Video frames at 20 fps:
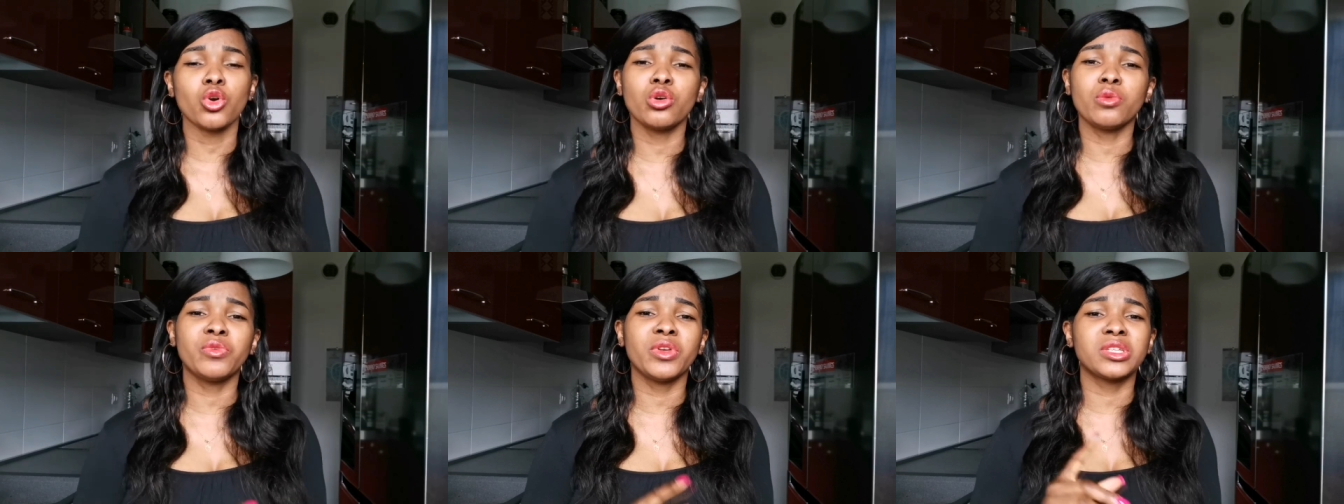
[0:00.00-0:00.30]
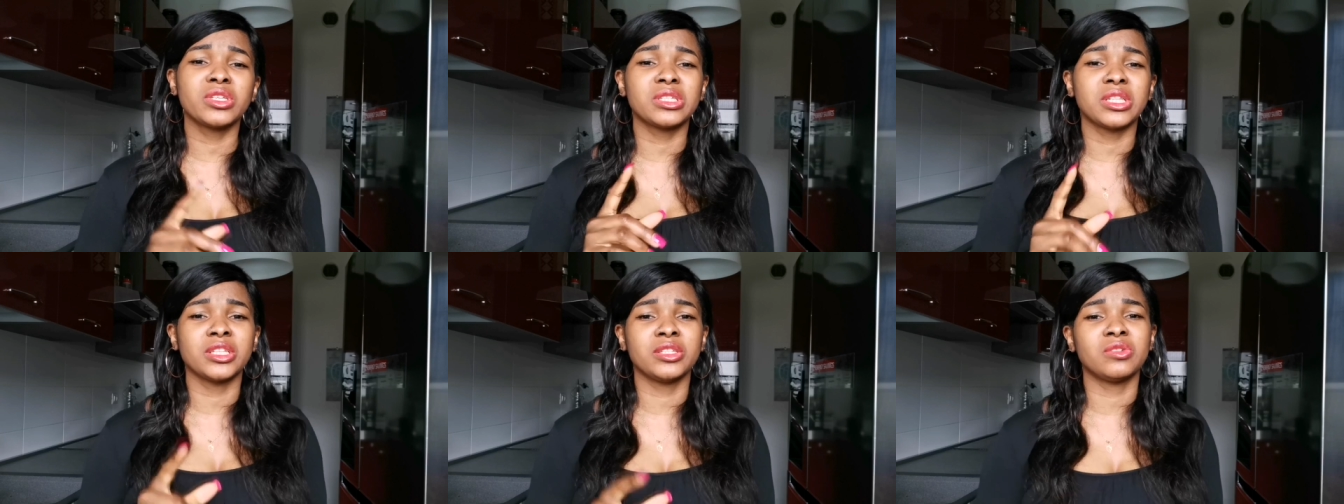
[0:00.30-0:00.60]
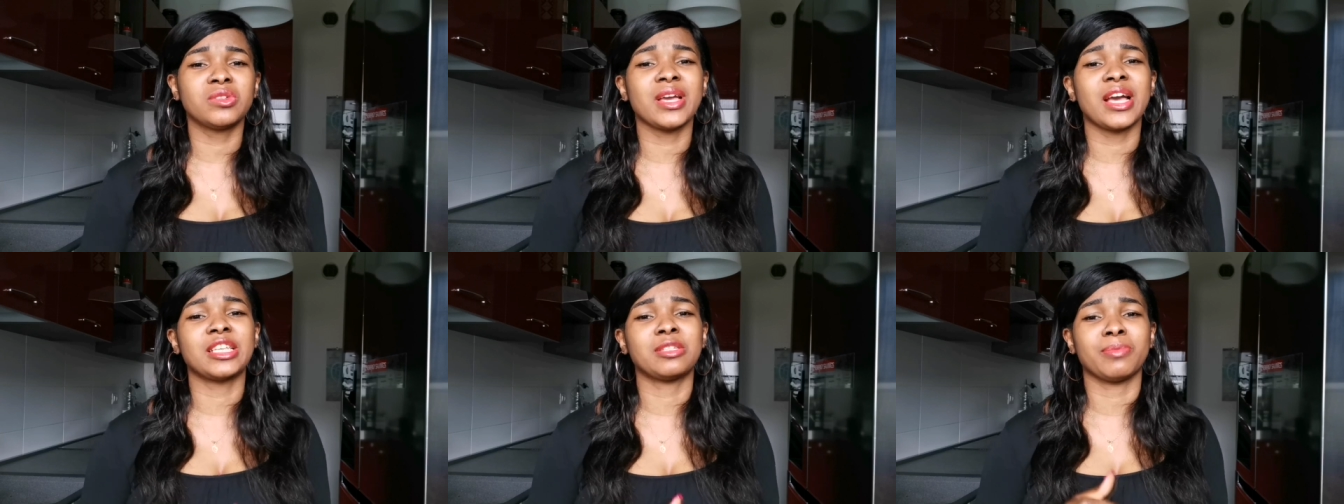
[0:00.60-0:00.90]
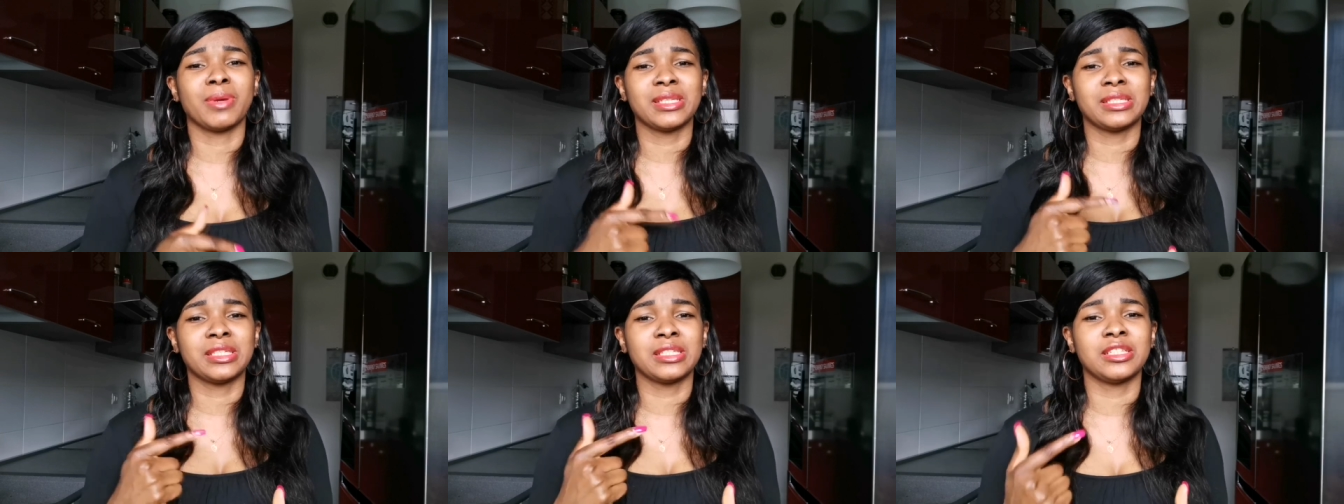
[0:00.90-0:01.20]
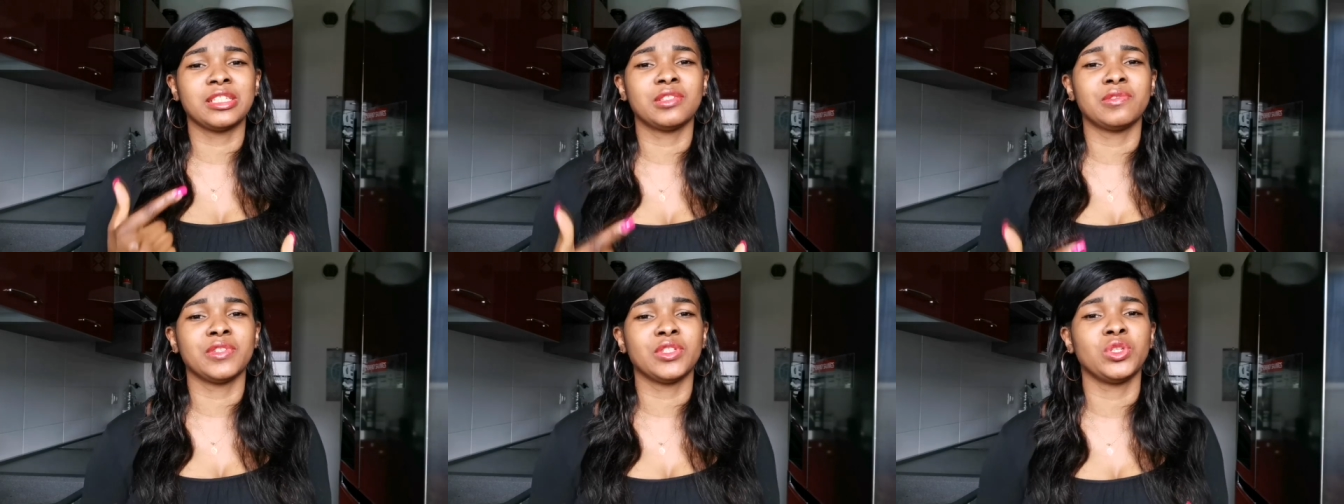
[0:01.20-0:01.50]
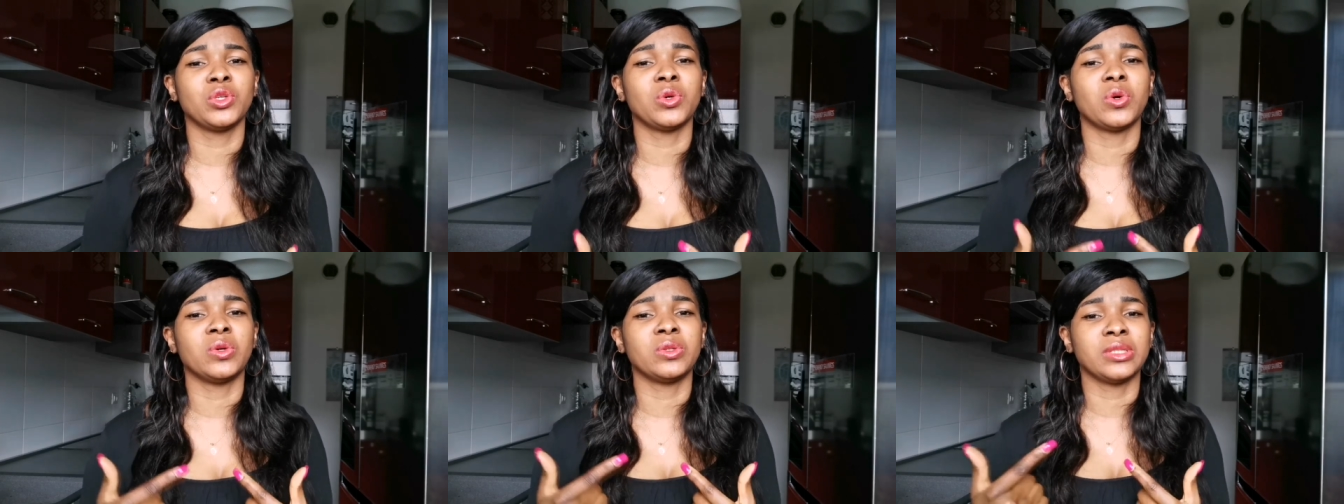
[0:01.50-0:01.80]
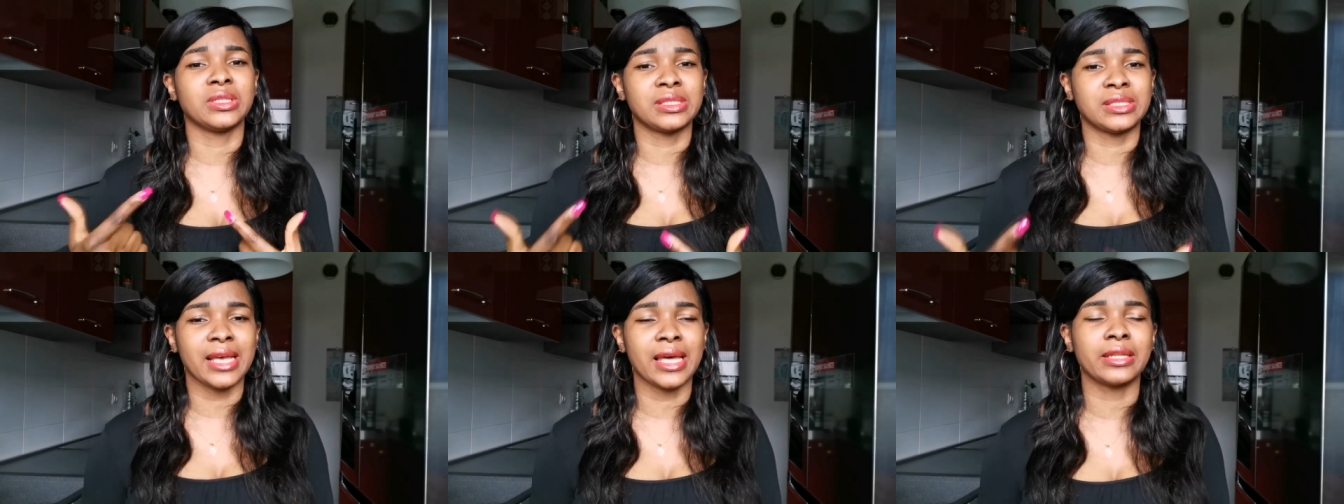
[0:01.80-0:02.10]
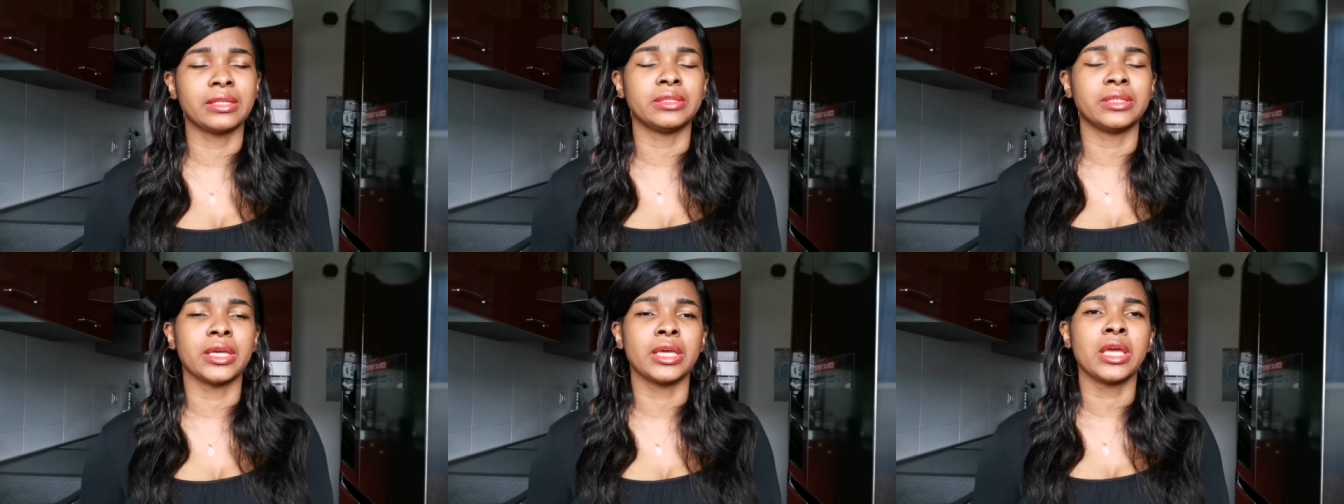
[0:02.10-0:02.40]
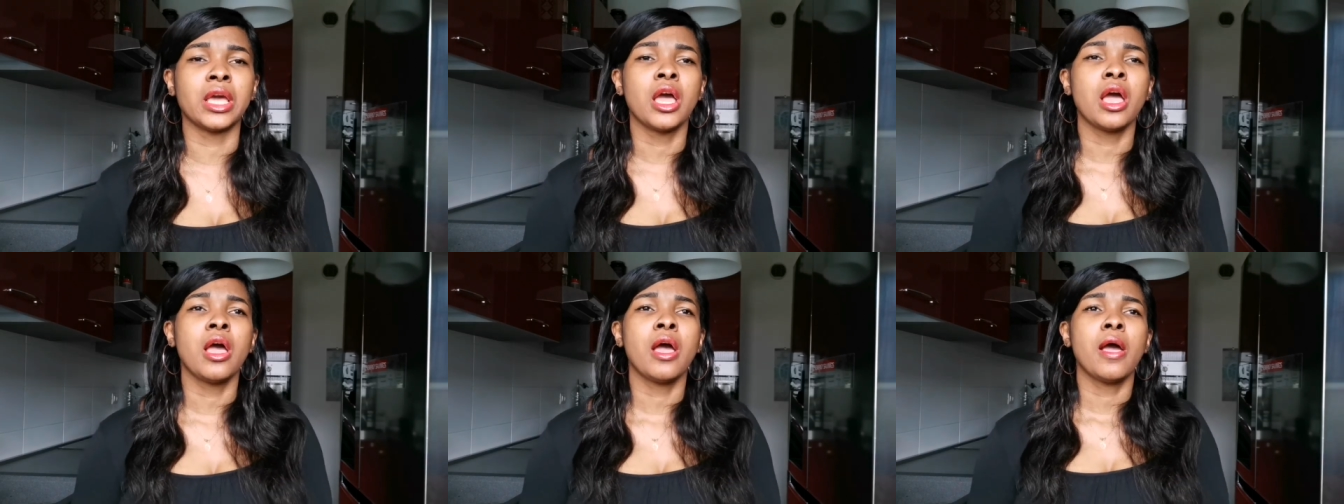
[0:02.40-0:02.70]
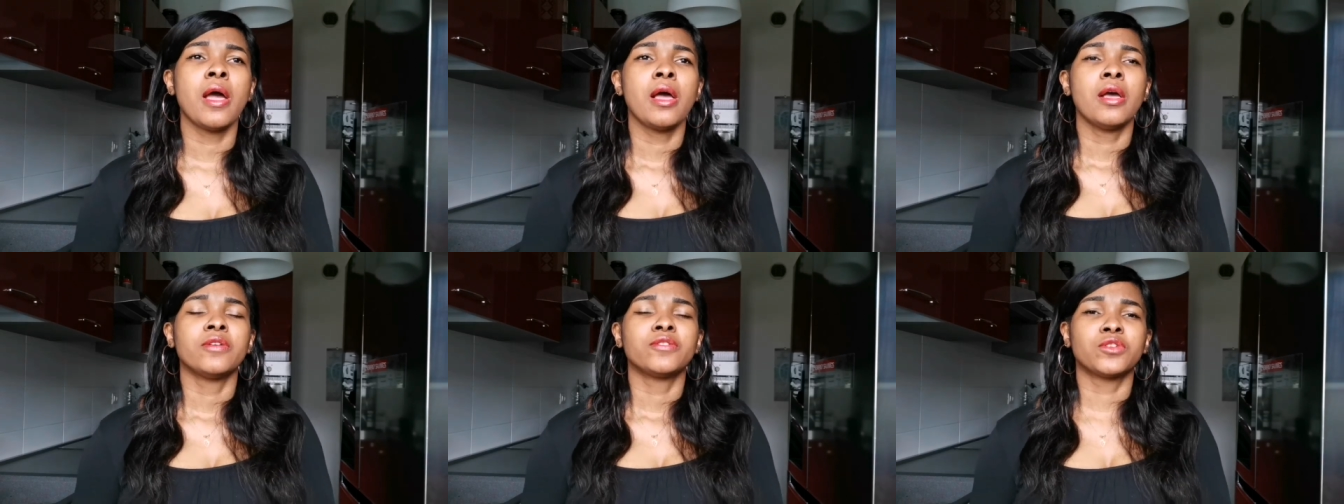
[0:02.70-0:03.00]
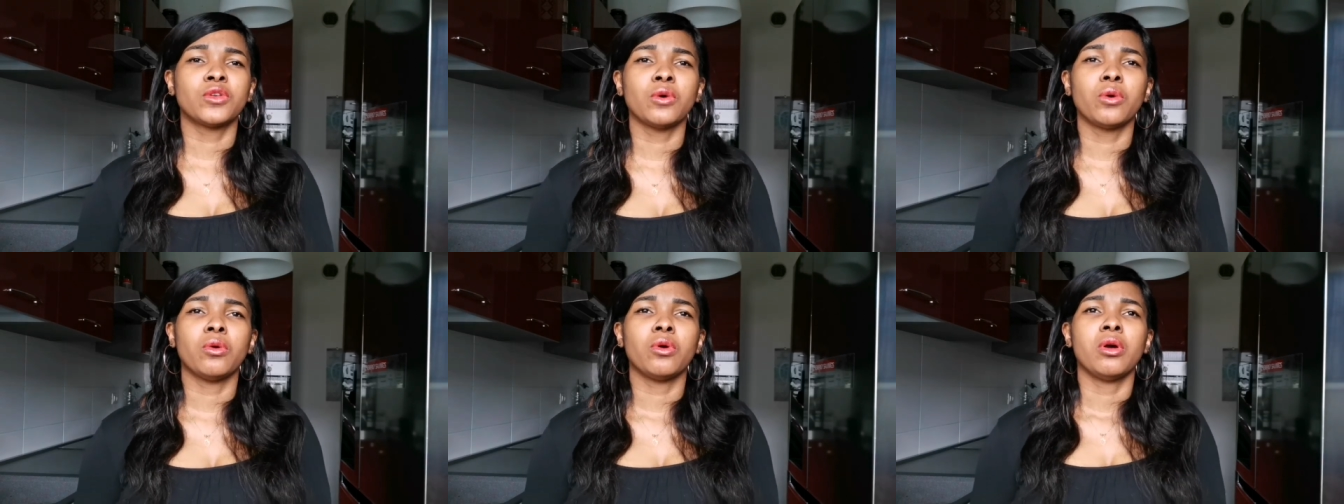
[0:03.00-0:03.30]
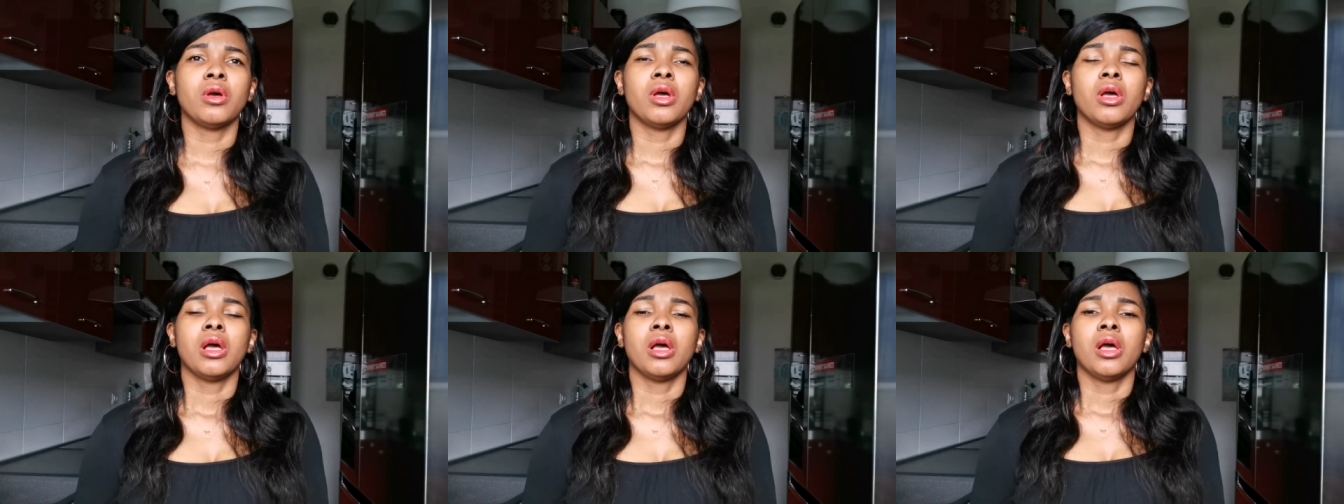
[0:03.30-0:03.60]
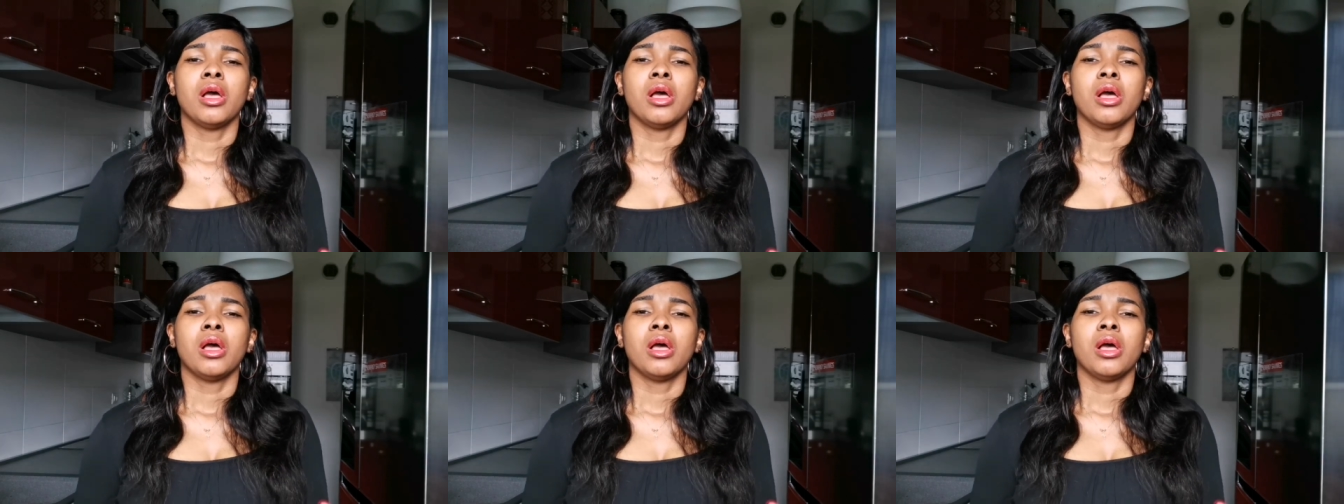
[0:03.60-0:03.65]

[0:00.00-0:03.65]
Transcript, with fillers: obviously, you guys might see this video on a Saturday. So,